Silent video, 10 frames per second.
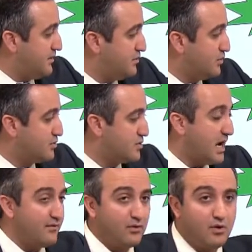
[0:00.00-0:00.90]
don't
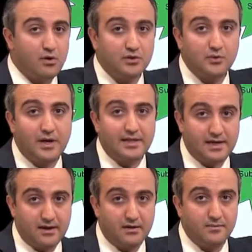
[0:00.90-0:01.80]
travel all the way
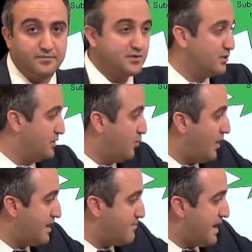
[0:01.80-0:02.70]
there. So the
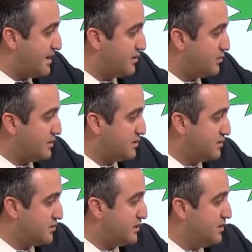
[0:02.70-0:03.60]
white matter, which
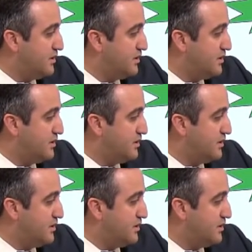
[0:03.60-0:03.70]
is